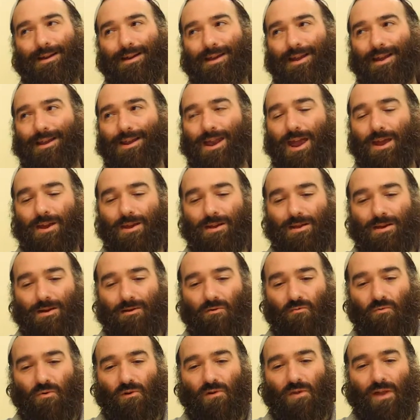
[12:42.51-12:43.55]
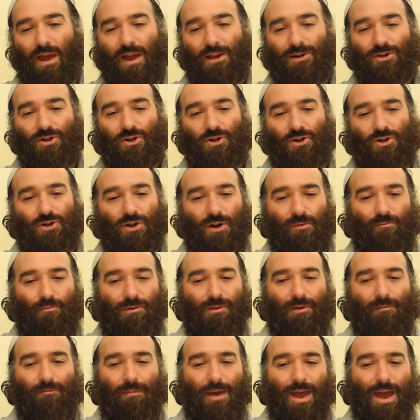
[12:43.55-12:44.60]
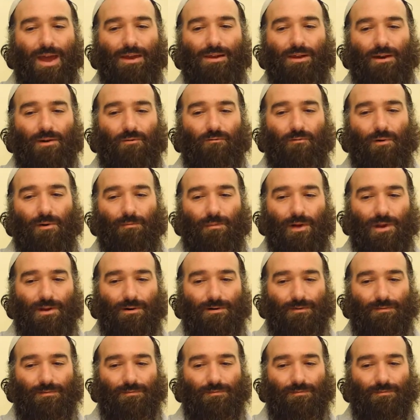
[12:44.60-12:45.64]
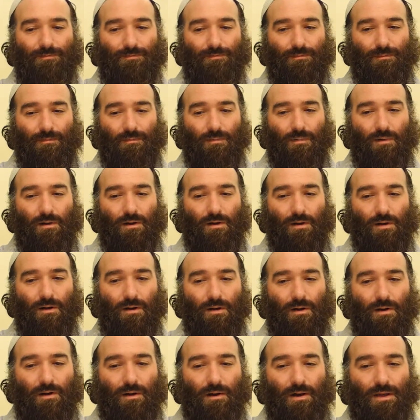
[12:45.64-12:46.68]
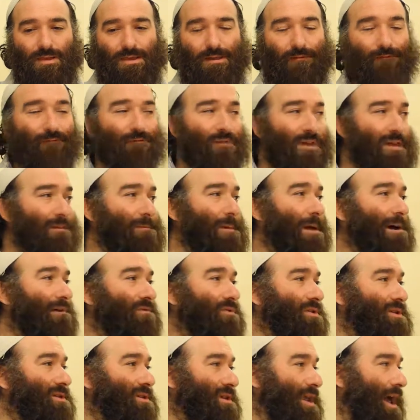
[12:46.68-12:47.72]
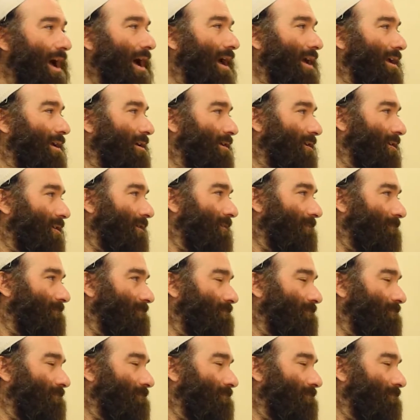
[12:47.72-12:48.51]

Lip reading: in a relationship with a man and a woman, the female desire